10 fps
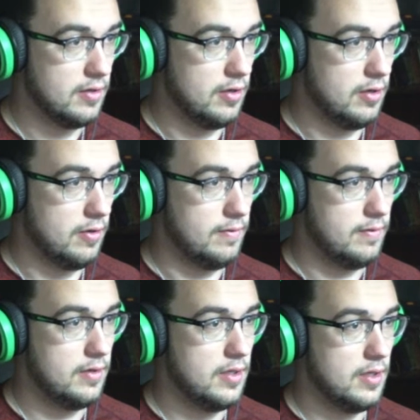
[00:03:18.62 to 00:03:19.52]
Oh.
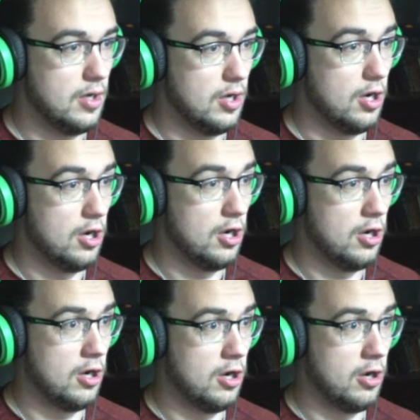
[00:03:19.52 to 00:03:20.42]

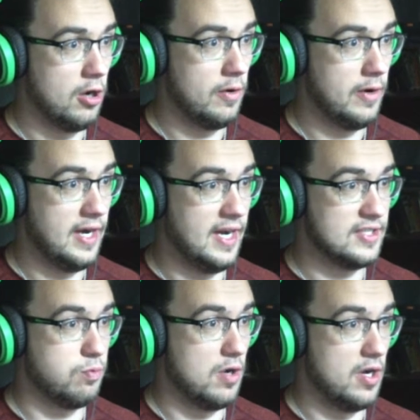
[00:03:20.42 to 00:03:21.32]
Oh,
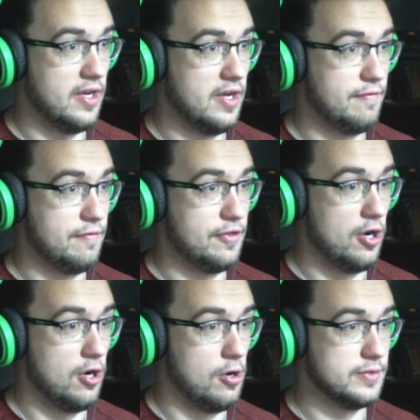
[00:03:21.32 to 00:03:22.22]
it's one of
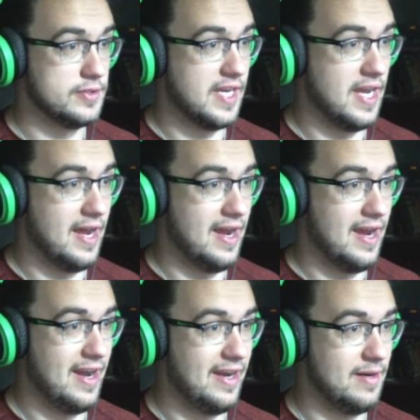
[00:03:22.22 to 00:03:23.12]
those
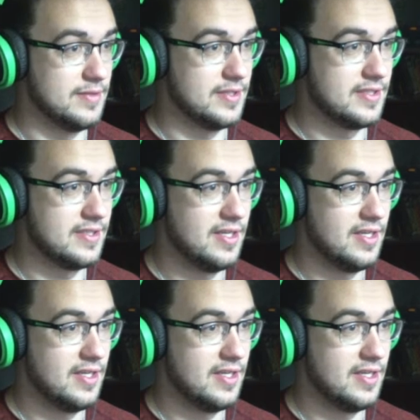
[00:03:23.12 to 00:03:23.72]
games.